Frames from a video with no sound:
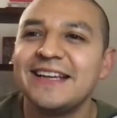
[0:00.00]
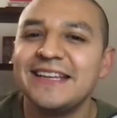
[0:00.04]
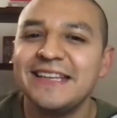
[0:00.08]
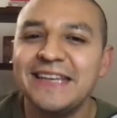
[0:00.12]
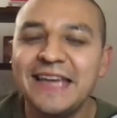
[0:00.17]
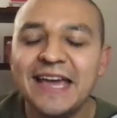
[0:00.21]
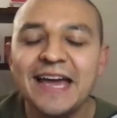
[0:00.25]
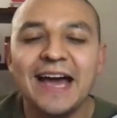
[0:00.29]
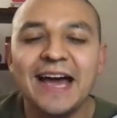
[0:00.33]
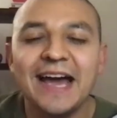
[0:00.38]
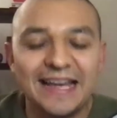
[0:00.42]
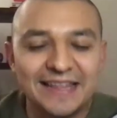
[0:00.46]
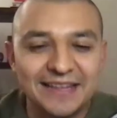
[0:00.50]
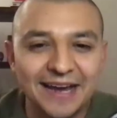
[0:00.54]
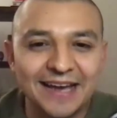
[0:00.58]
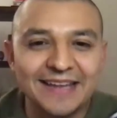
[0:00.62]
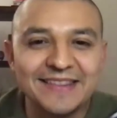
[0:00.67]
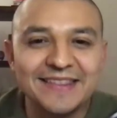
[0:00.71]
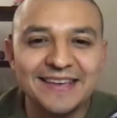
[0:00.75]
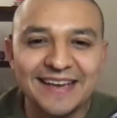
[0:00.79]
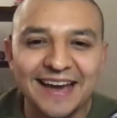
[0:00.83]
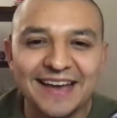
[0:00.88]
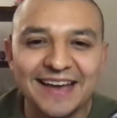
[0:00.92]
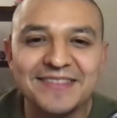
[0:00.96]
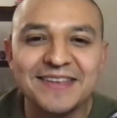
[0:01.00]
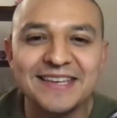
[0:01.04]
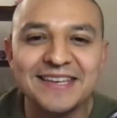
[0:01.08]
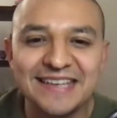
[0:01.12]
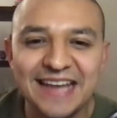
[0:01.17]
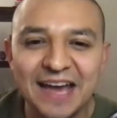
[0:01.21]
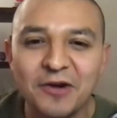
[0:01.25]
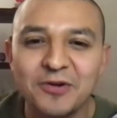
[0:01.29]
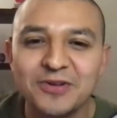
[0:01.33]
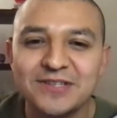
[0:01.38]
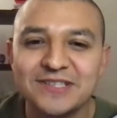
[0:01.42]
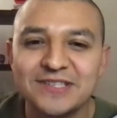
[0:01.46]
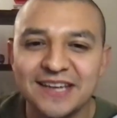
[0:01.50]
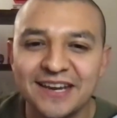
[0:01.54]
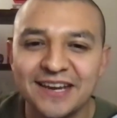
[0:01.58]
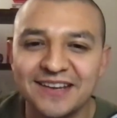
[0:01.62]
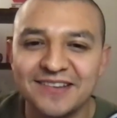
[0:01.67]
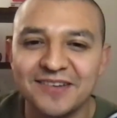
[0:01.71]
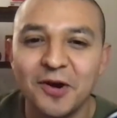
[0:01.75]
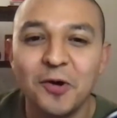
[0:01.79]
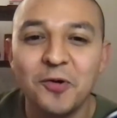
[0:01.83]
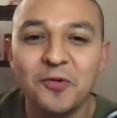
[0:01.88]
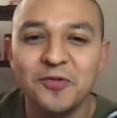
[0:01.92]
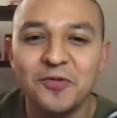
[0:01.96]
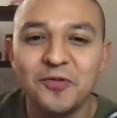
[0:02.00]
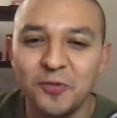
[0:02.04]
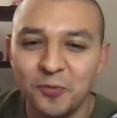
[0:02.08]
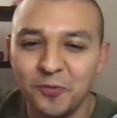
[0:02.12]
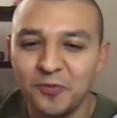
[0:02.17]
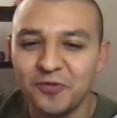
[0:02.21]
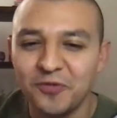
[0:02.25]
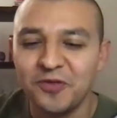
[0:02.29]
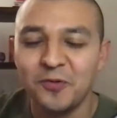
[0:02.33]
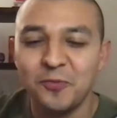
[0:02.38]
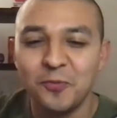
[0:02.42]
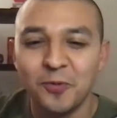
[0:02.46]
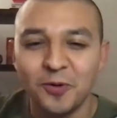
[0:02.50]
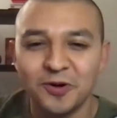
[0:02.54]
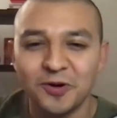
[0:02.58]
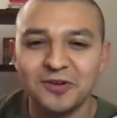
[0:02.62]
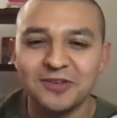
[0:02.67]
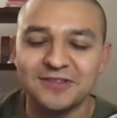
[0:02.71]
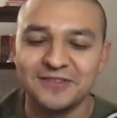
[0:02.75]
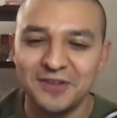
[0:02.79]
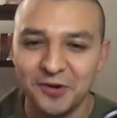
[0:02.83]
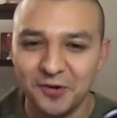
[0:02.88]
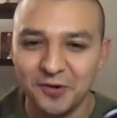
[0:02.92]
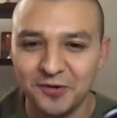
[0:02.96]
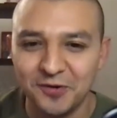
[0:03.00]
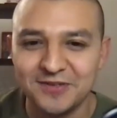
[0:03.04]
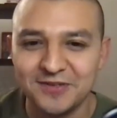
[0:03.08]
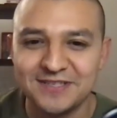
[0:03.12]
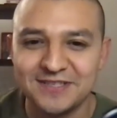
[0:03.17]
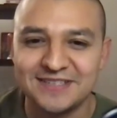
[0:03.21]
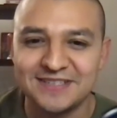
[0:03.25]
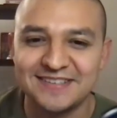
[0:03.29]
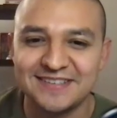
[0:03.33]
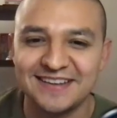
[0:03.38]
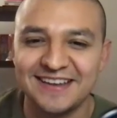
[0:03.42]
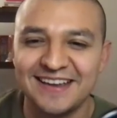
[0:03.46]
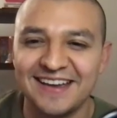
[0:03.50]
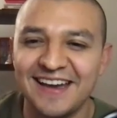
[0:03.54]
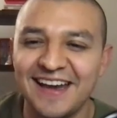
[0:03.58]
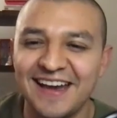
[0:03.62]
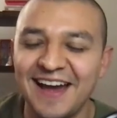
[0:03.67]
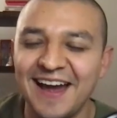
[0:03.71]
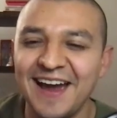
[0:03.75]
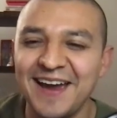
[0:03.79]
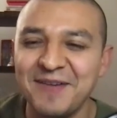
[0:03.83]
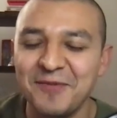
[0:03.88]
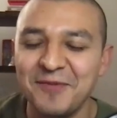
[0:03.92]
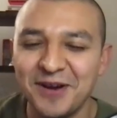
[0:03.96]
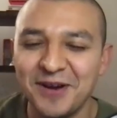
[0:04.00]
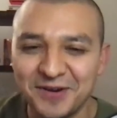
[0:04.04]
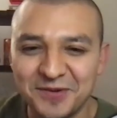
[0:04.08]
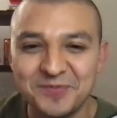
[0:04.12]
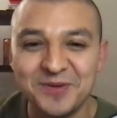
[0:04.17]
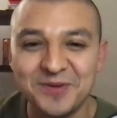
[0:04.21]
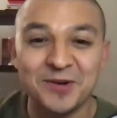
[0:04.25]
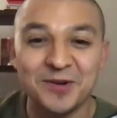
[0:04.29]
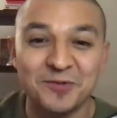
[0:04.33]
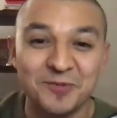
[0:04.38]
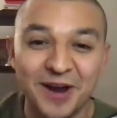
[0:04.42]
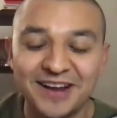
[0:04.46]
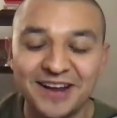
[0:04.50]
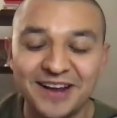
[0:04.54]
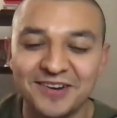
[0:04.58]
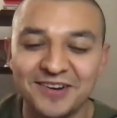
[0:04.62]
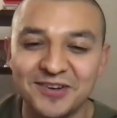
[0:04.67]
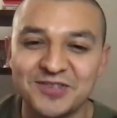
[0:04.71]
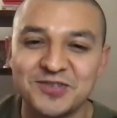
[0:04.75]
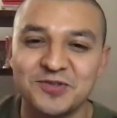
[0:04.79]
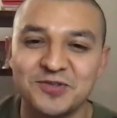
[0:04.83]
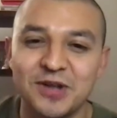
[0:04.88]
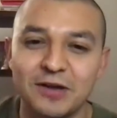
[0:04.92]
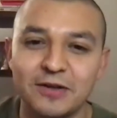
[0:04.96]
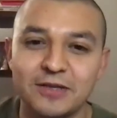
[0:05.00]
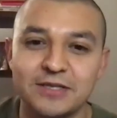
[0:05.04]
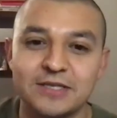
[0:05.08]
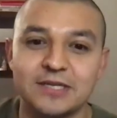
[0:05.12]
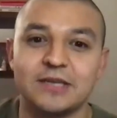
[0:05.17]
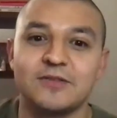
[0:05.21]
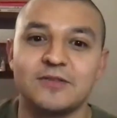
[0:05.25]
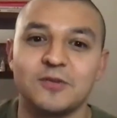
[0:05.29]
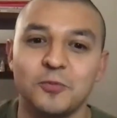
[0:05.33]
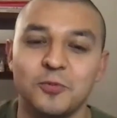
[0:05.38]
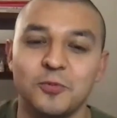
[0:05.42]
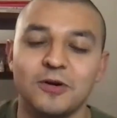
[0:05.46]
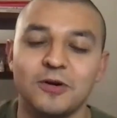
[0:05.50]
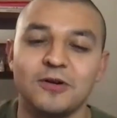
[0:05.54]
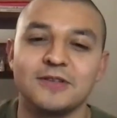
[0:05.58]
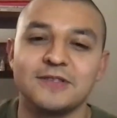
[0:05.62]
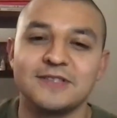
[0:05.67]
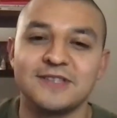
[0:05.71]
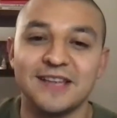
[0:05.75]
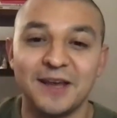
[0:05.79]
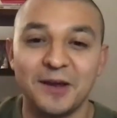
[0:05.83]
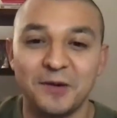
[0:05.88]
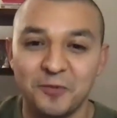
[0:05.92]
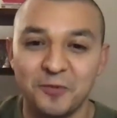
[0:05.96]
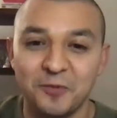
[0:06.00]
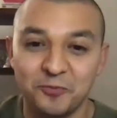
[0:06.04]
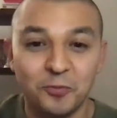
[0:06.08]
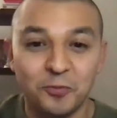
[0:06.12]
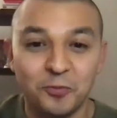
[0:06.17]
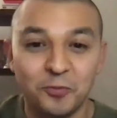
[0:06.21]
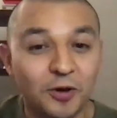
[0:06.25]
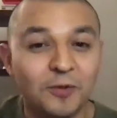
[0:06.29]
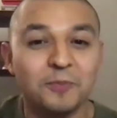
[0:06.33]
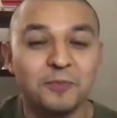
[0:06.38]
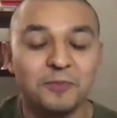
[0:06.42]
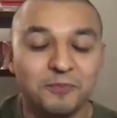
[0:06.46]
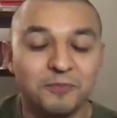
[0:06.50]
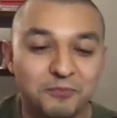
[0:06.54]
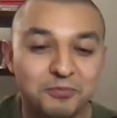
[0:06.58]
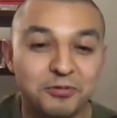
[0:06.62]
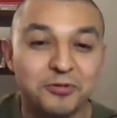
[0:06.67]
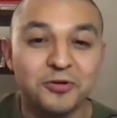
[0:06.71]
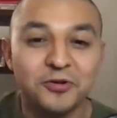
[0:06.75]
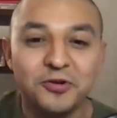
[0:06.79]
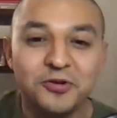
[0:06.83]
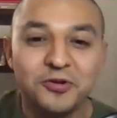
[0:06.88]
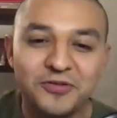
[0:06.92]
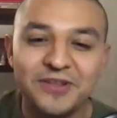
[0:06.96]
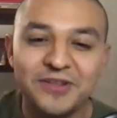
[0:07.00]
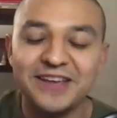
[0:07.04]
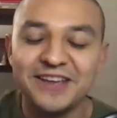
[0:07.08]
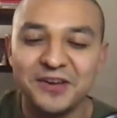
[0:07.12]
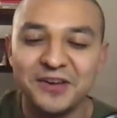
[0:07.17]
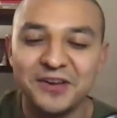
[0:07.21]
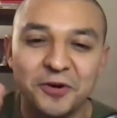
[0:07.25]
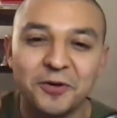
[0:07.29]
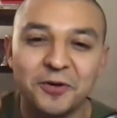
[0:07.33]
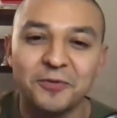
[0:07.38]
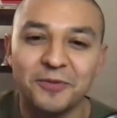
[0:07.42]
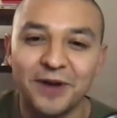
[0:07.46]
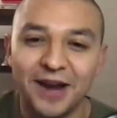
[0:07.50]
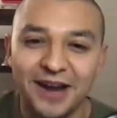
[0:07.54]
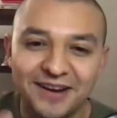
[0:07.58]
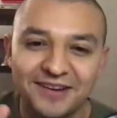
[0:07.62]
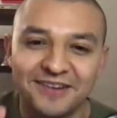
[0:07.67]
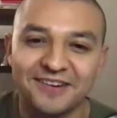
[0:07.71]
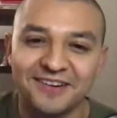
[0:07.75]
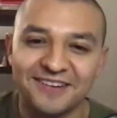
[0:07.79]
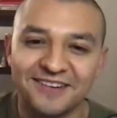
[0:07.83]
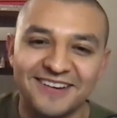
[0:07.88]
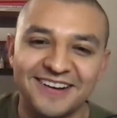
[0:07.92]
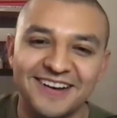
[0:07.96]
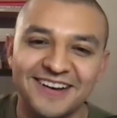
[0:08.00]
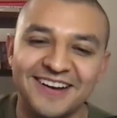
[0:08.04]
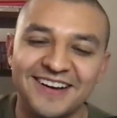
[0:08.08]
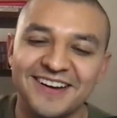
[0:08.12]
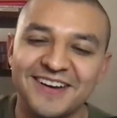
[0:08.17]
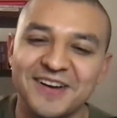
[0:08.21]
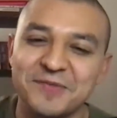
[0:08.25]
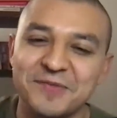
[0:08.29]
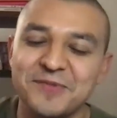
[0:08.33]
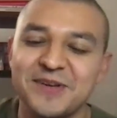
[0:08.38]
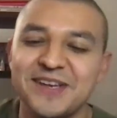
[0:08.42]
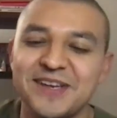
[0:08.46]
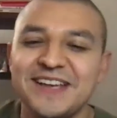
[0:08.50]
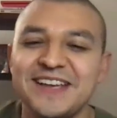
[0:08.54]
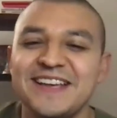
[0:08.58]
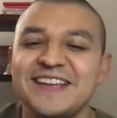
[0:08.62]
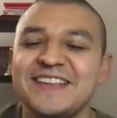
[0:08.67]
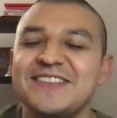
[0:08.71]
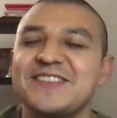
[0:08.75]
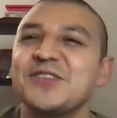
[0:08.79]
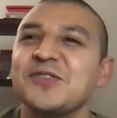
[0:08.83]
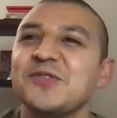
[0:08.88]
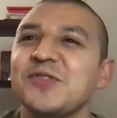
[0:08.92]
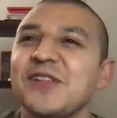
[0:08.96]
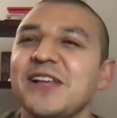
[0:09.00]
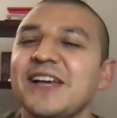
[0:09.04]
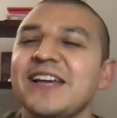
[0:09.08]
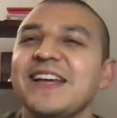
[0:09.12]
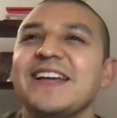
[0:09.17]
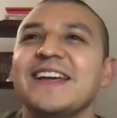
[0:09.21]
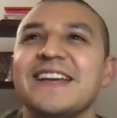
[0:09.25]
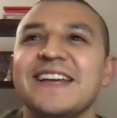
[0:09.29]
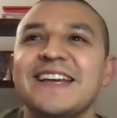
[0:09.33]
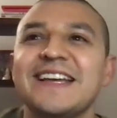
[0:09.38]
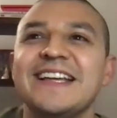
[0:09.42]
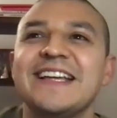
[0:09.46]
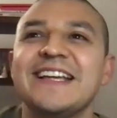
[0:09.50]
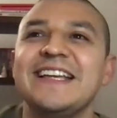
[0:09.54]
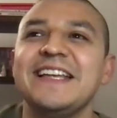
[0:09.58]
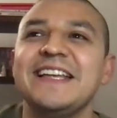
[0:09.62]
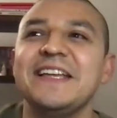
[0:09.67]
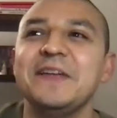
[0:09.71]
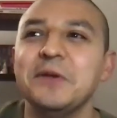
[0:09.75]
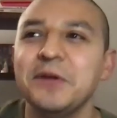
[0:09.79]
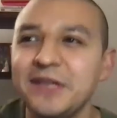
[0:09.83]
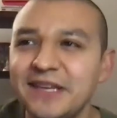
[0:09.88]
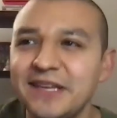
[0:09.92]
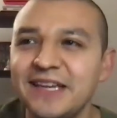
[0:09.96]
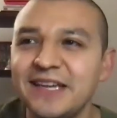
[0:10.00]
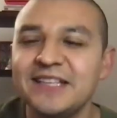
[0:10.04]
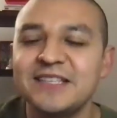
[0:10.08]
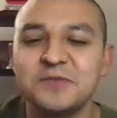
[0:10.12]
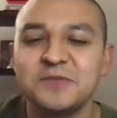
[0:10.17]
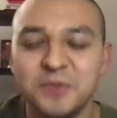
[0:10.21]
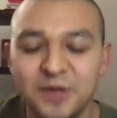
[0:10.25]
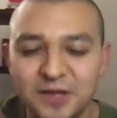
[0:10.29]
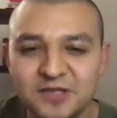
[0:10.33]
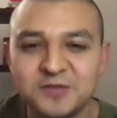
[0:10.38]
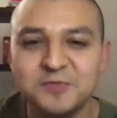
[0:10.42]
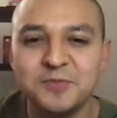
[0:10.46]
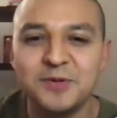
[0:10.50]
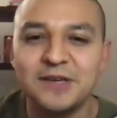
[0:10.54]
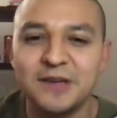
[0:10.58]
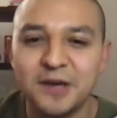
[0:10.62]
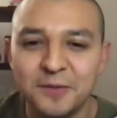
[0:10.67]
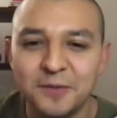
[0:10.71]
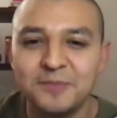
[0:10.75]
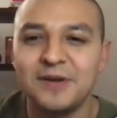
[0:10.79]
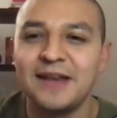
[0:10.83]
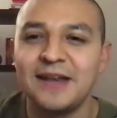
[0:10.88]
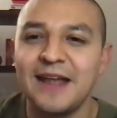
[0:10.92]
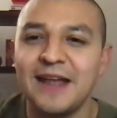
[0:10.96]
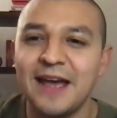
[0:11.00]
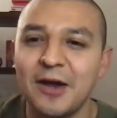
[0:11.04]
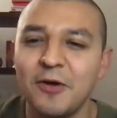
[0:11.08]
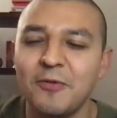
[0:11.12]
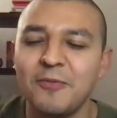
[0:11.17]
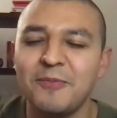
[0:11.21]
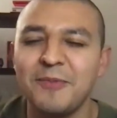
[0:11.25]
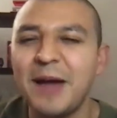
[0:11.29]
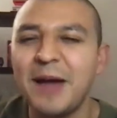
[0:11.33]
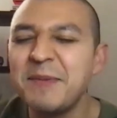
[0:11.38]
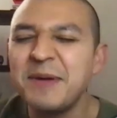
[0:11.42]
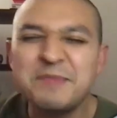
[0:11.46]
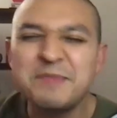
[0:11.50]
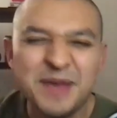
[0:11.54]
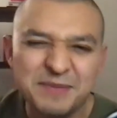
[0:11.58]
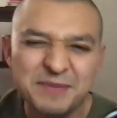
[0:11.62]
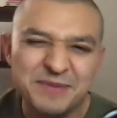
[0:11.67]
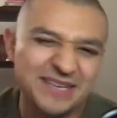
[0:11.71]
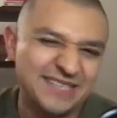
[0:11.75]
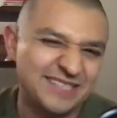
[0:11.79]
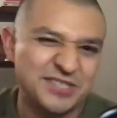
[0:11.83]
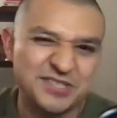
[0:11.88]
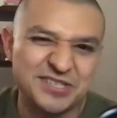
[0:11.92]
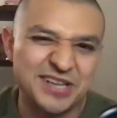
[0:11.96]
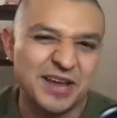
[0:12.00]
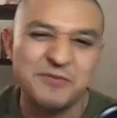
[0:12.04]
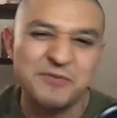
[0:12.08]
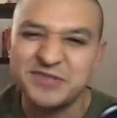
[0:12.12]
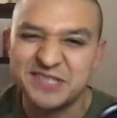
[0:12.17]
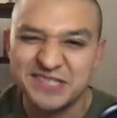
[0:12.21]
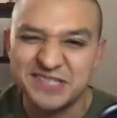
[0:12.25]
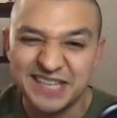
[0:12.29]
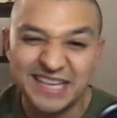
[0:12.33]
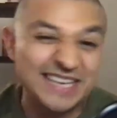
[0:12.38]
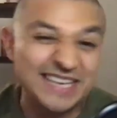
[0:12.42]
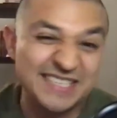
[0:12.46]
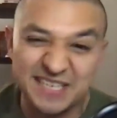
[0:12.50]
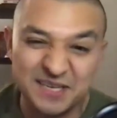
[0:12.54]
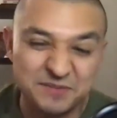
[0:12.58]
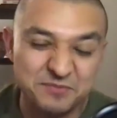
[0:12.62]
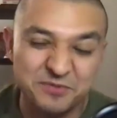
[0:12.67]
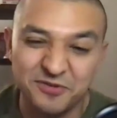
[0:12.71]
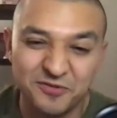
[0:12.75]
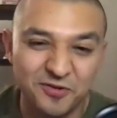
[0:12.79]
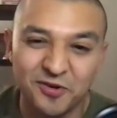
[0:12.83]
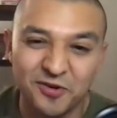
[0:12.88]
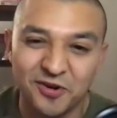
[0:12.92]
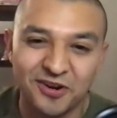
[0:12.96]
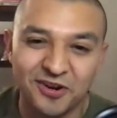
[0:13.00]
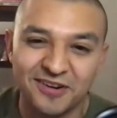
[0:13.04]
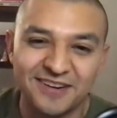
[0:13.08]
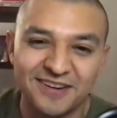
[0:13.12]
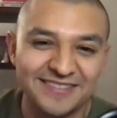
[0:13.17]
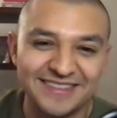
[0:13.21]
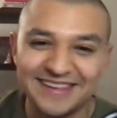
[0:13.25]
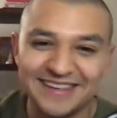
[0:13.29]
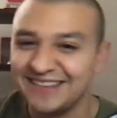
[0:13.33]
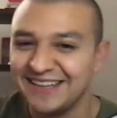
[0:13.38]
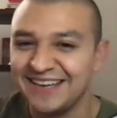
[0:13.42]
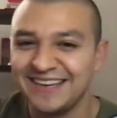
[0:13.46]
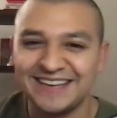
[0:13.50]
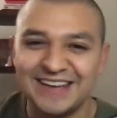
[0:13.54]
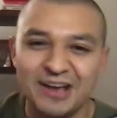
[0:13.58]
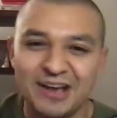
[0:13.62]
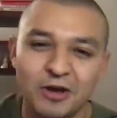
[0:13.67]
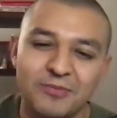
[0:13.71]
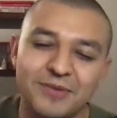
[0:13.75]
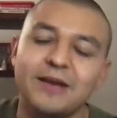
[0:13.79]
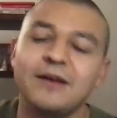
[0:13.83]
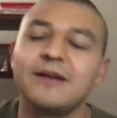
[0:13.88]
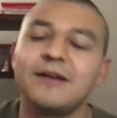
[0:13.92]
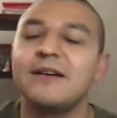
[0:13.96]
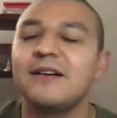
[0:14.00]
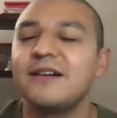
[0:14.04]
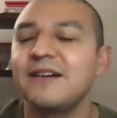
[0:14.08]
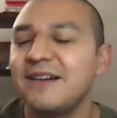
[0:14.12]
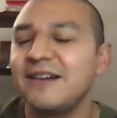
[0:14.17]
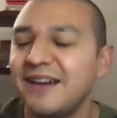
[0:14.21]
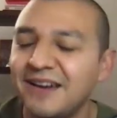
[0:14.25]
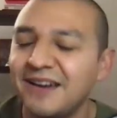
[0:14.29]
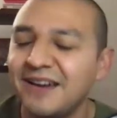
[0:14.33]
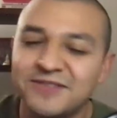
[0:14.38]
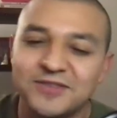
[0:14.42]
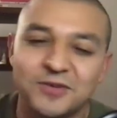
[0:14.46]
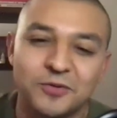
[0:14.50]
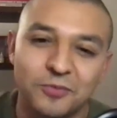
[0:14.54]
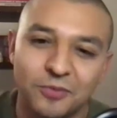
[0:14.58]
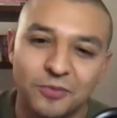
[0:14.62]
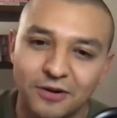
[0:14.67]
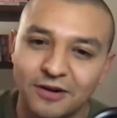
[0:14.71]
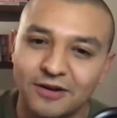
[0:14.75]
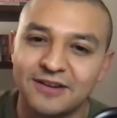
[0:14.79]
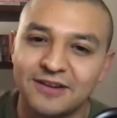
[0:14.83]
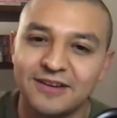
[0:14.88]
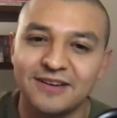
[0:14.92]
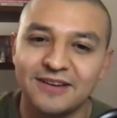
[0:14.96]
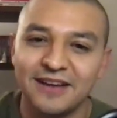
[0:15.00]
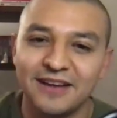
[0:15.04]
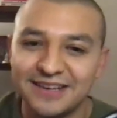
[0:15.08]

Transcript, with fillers: yeah, I, I think I think now it's like, oh, the, the world knows I want to be a writer. So now it's like the world's like, well, prove that you're a writer. Um, so like, it, it's it's become now, I mean, maybe it's just I was lazy before that. Like now I'm like, oh, I have to work.